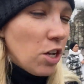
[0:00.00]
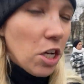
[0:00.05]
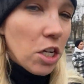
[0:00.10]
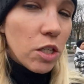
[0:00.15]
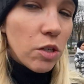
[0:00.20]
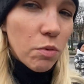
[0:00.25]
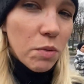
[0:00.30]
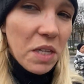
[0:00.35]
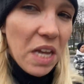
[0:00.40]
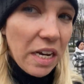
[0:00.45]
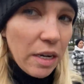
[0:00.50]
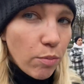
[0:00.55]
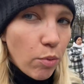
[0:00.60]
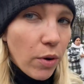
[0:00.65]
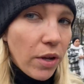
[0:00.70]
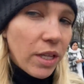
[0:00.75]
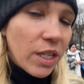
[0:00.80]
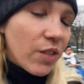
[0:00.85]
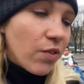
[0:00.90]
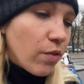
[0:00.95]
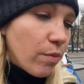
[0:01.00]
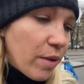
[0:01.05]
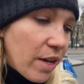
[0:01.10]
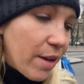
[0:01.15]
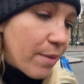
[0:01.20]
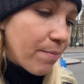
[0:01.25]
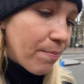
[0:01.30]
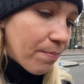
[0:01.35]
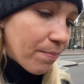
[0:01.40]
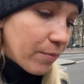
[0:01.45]
so it was kind of pointless for me
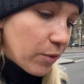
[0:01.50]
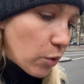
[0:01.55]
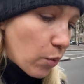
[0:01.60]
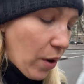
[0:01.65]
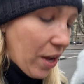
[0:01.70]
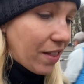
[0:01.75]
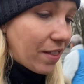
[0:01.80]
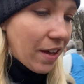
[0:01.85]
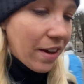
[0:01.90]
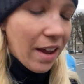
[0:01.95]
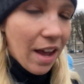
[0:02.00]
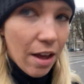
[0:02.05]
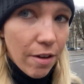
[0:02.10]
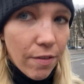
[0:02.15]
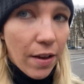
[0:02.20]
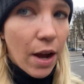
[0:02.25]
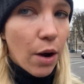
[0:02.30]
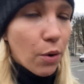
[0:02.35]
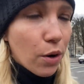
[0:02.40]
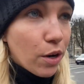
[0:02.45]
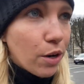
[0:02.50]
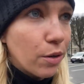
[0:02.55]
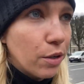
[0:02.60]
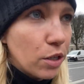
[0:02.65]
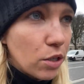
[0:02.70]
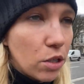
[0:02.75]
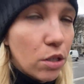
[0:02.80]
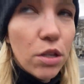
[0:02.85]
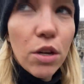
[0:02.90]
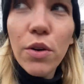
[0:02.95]
to wait that half hour.
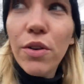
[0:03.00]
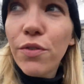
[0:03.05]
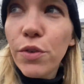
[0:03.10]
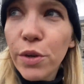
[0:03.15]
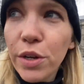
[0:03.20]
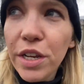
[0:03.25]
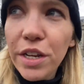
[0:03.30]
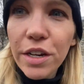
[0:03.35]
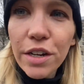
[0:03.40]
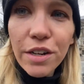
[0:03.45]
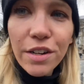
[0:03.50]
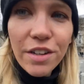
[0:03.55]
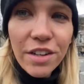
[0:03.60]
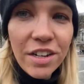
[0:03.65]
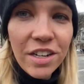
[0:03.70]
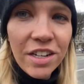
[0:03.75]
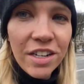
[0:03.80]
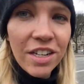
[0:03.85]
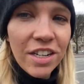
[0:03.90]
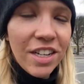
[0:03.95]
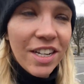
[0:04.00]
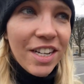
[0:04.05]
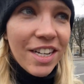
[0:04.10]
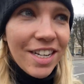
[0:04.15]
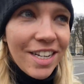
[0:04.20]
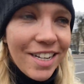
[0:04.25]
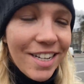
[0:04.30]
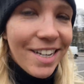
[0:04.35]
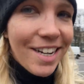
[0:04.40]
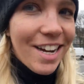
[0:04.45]
So if you're here
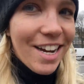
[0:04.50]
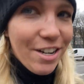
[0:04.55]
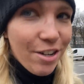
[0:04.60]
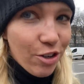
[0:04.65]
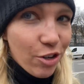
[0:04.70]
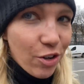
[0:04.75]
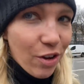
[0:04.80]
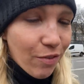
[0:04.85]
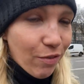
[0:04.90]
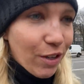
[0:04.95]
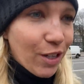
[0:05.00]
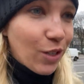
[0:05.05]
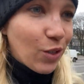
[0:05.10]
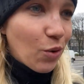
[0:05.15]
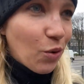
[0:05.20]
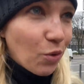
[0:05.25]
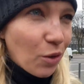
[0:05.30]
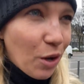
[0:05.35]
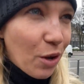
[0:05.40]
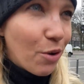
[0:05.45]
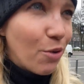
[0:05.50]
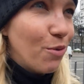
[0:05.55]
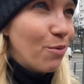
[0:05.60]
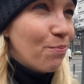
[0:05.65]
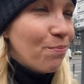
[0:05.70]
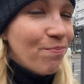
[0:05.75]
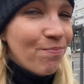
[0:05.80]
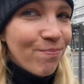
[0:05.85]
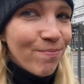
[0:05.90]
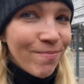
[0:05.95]
and you're traveling solo,
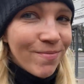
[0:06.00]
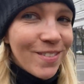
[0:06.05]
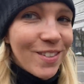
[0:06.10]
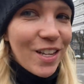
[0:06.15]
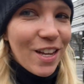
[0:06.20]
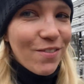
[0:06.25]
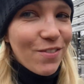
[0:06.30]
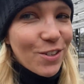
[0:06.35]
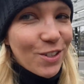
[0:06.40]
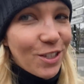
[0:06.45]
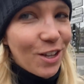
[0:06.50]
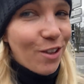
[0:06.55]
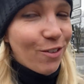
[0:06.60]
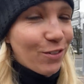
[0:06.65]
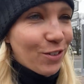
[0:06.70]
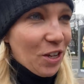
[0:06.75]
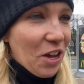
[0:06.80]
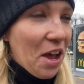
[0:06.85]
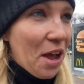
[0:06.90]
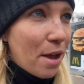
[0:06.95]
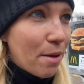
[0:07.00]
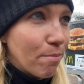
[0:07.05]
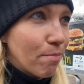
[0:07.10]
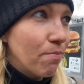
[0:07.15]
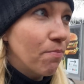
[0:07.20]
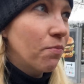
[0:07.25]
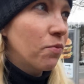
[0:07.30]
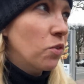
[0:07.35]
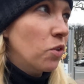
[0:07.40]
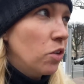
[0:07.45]
save yourself time.
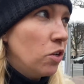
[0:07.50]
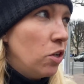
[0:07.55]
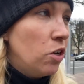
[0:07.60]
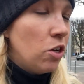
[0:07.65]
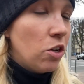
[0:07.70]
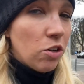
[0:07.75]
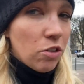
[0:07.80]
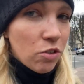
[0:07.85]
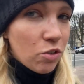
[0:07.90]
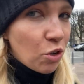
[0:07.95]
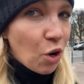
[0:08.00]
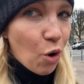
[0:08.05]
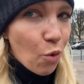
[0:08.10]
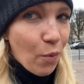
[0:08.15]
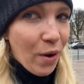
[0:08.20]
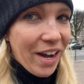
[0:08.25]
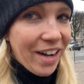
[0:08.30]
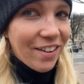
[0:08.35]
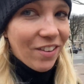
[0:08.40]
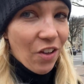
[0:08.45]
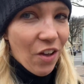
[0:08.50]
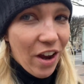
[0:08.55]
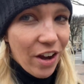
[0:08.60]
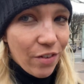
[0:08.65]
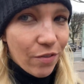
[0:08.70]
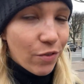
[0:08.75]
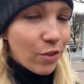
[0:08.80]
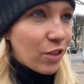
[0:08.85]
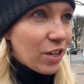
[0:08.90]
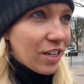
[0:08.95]
Don't wait in line
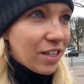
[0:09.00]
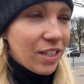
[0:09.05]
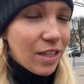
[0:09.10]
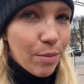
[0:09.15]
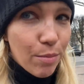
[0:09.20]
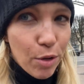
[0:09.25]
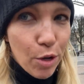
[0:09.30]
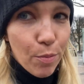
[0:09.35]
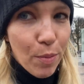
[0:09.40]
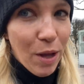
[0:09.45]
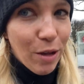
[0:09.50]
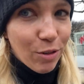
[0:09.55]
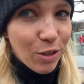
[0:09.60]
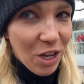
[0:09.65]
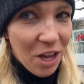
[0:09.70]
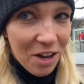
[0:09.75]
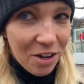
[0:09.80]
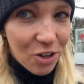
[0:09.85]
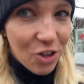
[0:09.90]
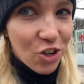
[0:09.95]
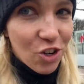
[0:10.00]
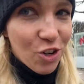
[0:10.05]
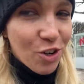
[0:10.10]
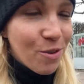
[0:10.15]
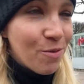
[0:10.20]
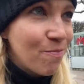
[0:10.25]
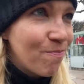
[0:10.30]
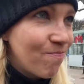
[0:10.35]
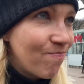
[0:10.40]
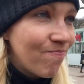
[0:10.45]
for the exhibit about touch.
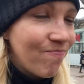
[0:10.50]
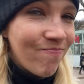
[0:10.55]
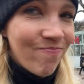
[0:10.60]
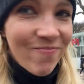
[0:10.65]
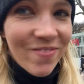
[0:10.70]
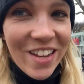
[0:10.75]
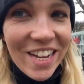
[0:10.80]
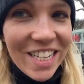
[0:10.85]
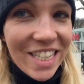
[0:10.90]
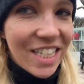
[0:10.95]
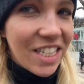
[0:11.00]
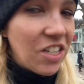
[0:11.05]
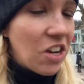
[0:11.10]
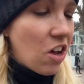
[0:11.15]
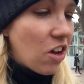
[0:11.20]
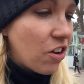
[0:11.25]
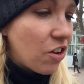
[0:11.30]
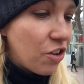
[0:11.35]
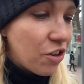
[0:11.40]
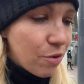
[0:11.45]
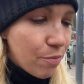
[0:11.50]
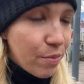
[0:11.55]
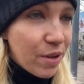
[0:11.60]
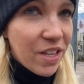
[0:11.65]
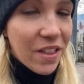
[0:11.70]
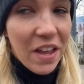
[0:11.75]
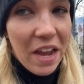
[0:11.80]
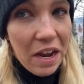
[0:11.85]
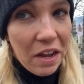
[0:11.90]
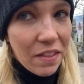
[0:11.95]
It's not going to be
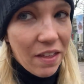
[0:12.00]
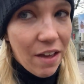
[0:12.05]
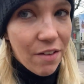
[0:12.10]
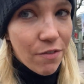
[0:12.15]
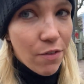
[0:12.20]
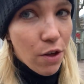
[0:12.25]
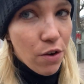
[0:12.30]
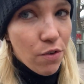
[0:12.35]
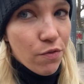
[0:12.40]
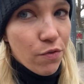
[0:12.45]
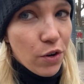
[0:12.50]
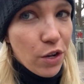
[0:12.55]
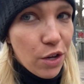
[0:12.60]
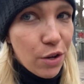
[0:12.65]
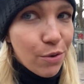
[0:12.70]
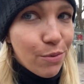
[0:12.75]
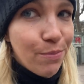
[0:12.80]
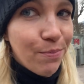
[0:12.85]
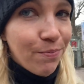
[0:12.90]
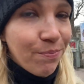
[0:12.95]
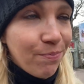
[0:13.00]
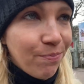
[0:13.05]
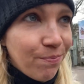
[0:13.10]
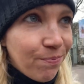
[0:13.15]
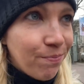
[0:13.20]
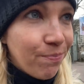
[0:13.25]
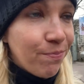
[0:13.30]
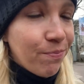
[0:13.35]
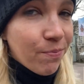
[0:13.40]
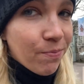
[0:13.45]
like that fun for you.
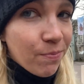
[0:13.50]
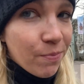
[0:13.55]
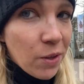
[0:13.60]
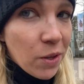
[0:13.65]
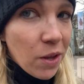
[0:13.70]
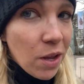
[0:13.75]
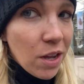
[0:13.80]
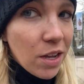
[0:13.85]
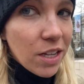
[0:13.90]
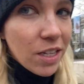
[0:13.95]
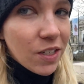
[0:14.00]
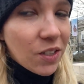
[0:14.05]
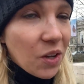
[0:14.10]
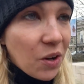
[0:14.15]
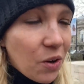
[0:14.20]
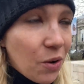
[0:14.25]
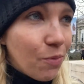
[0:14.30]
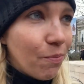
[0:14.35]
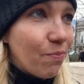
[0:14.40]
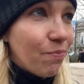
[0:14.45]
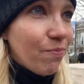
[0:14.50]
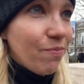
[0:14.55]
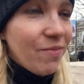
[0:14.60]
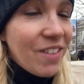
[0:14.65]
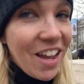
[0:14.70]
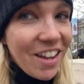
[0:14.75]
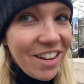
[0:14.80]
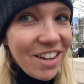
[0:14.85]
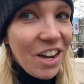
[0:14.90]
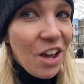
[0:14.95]
So
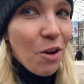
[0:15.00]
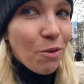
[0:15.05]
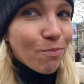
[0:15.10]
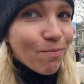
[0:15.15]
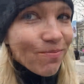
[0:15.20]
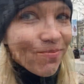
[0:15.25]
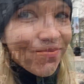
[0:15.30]
now you know.